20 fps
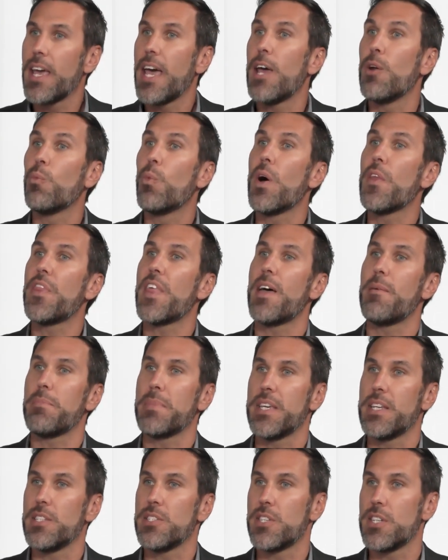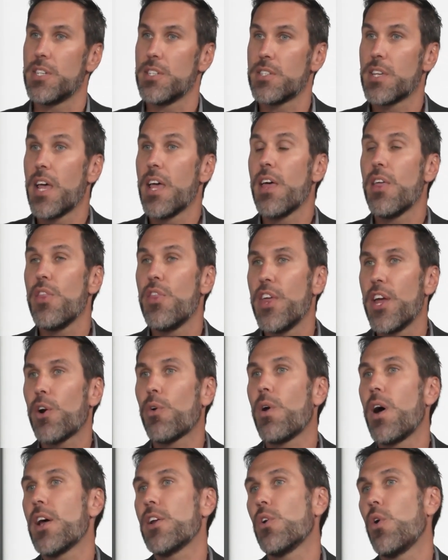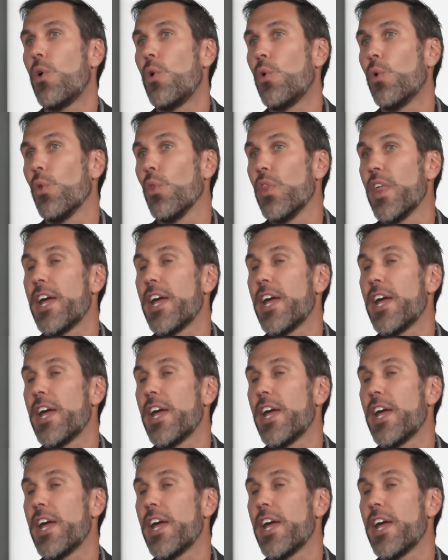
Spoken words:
and what that means is they're on hold.